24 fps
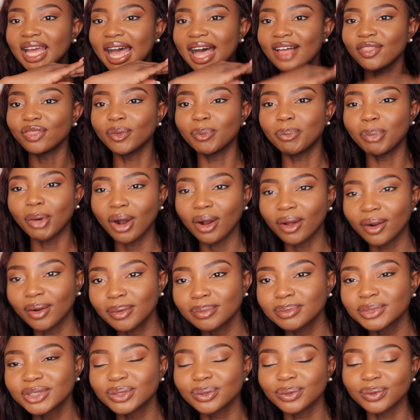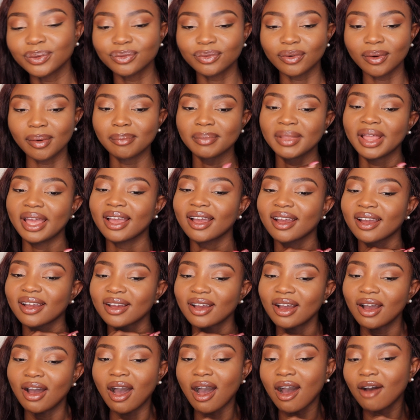at the bottom, so from like
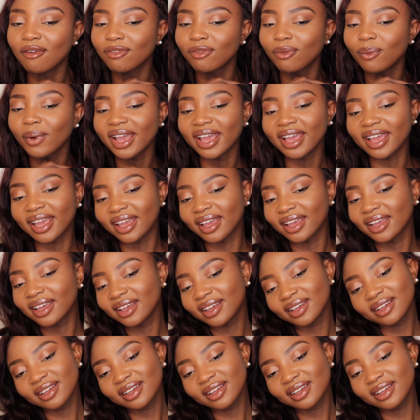halfway